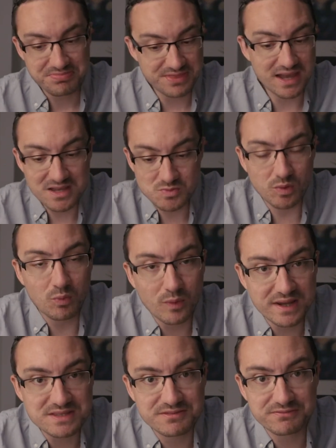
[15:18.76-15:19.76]
That is one
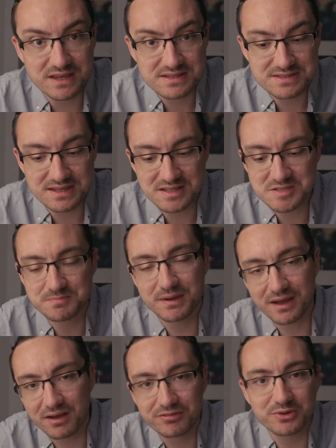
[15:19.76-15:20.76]
way to fix things,
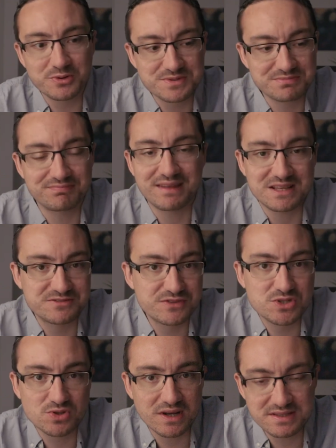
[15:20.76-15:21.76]
but of course that's
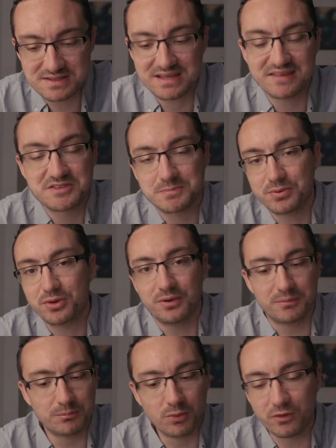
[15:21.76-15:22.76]
frustrating to have to
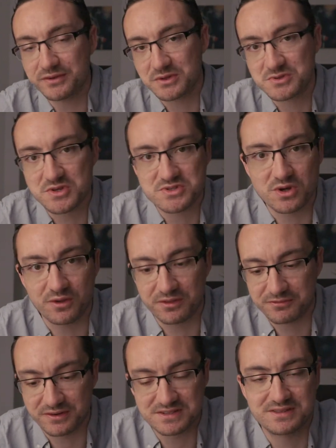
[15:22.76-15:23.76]
put more filters on the
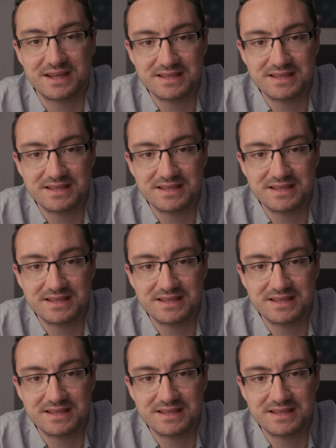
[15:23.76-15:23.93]
front of the